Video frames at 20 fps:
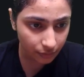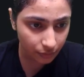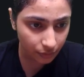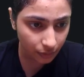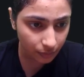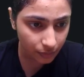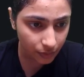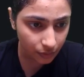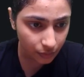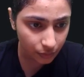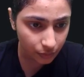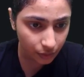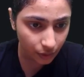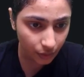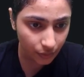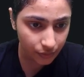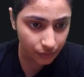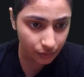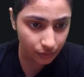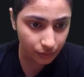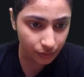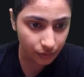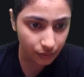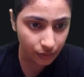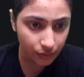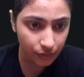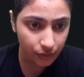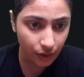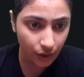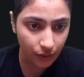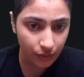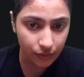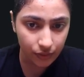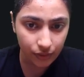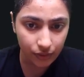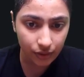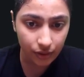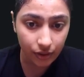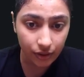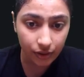from 2000 to
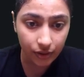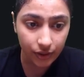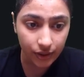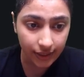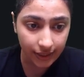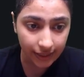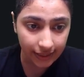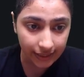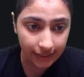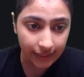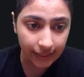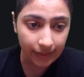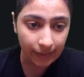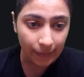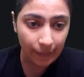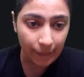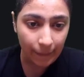2013.